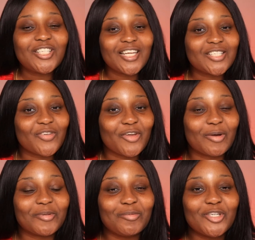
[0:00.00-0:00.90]
today's video,
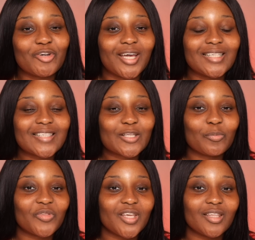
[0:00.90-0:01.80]
I'm going to be trying
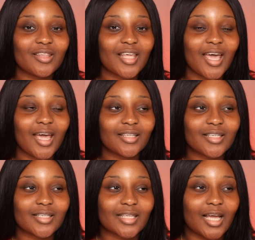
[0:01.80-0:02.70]
something that
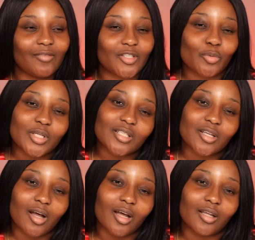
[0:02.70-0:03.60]
is kind of a twist
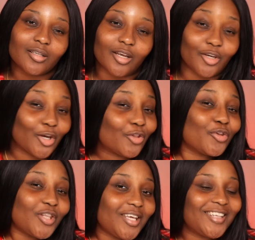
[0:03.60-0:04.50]
on another
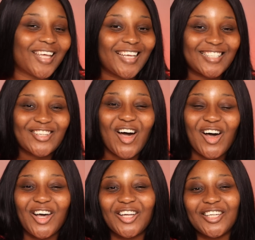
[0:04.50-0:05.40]
thing that I saw
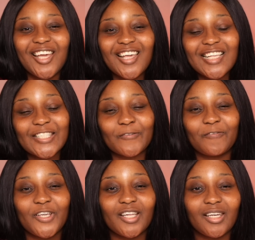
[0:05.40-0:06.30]
on
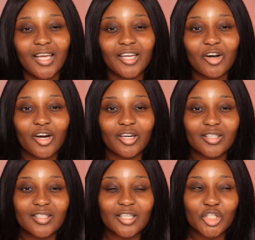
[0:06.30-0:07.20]
Sophia
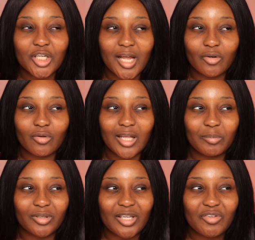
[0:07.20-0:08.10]
Nygaard's channel. I
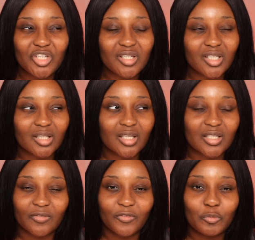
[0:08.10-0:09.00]
believe she did
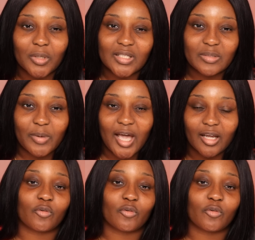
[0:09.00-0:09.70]
this a few months back